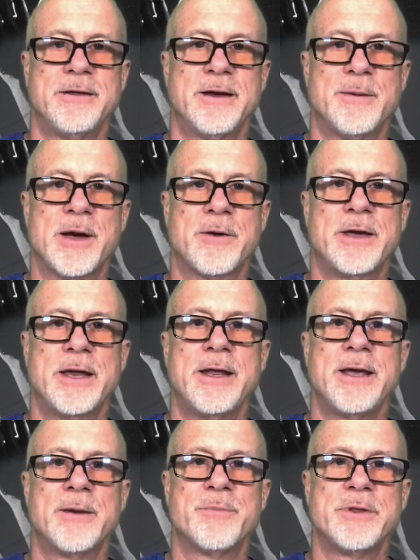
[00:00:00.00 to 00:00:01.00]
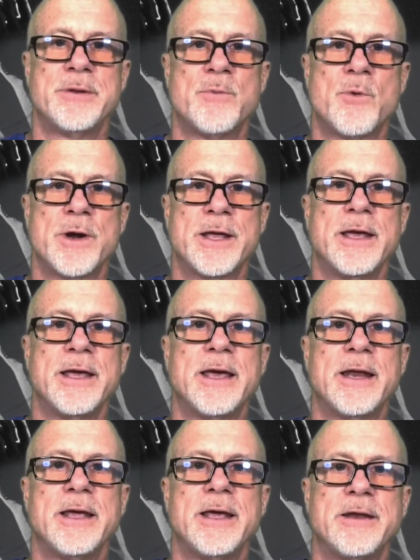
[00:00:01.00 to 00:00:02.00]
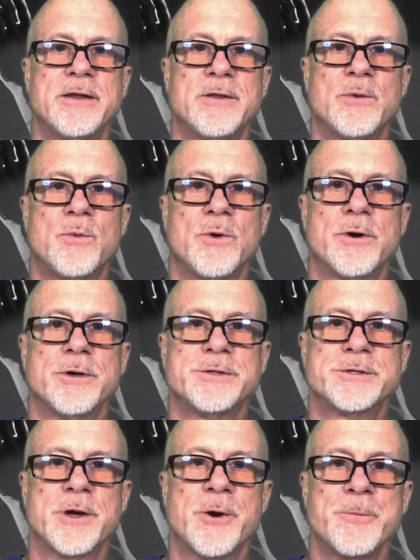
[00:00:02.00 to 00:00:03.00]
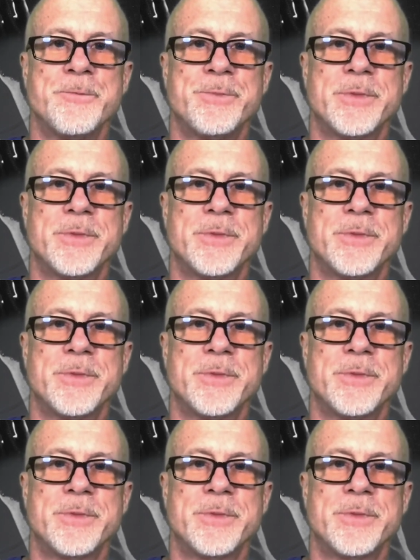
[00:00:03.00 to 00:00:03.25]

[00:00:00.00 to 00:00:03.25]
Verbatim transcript: about getting up in the morning and getting into the Word. So